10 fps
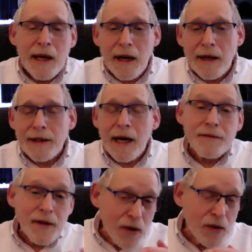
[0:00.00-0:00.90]

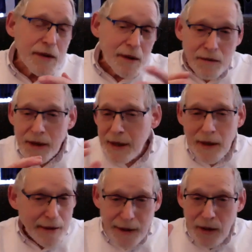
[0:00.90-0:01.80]
And if they couldn't agree,
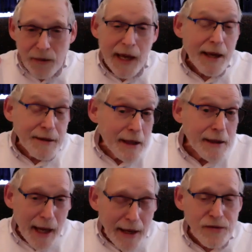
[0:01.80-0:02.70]
they had
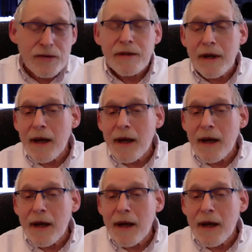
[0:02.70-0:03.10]
delegations.